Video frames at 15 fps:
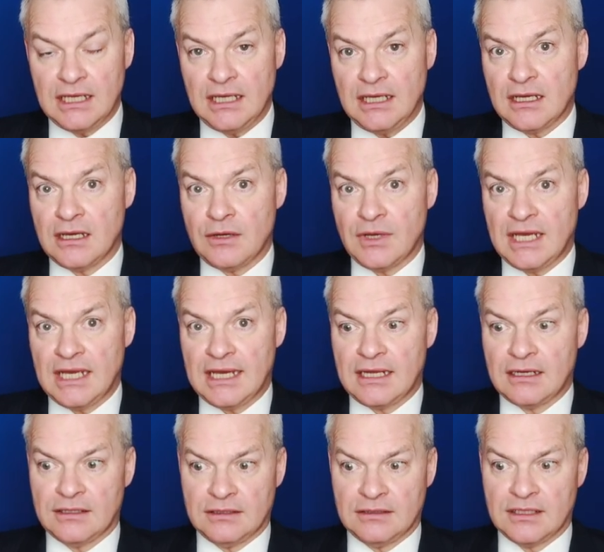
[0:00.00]

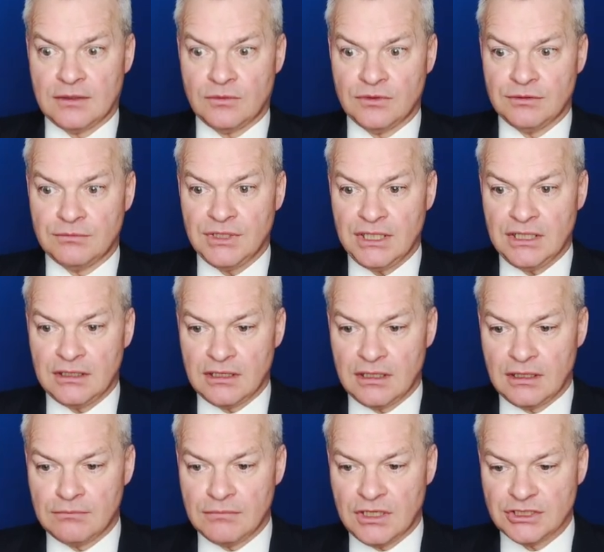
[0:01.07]
EOAN, I think that would have been
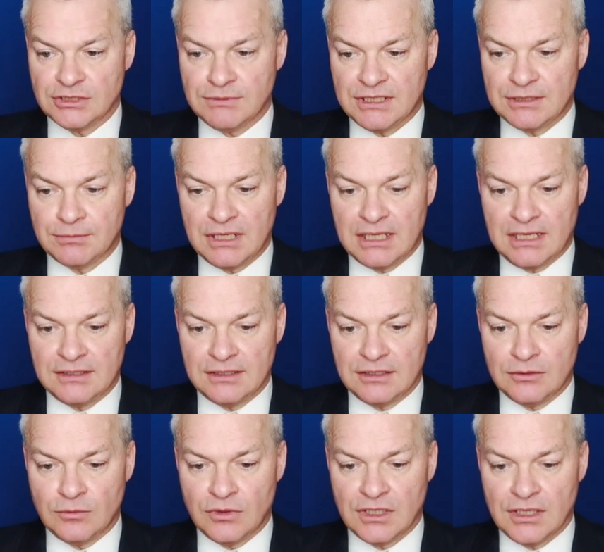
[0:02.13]
a much better play
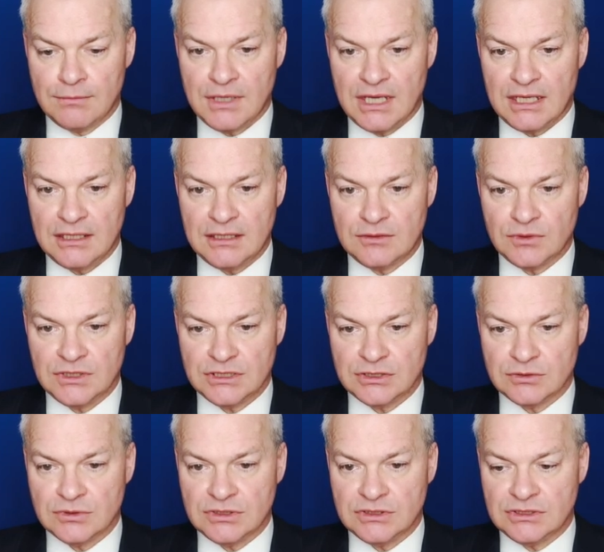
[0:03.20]
than the one I made,
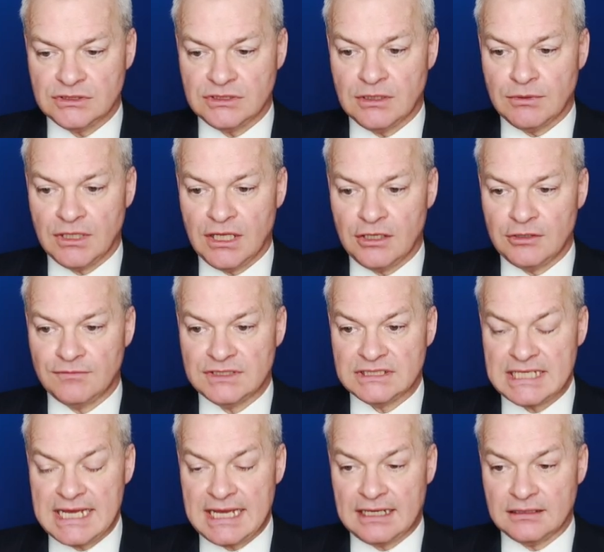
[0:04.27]
which was 00 for
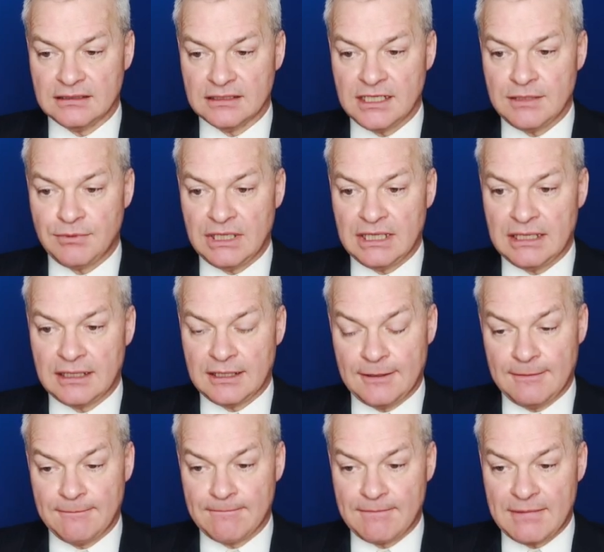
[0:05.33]
10, keeping
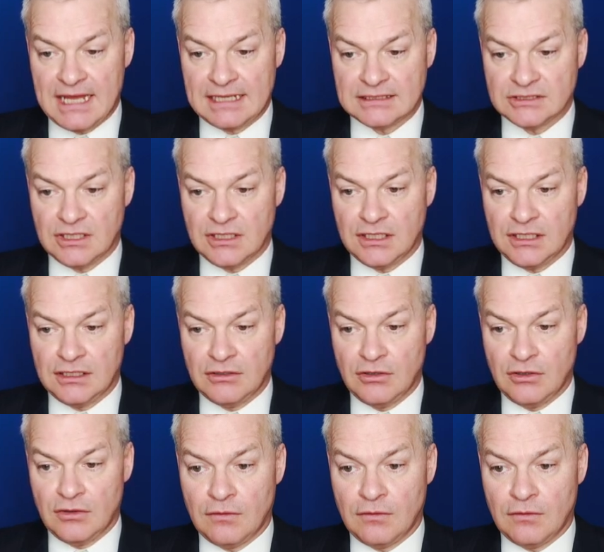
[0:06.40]
Atine.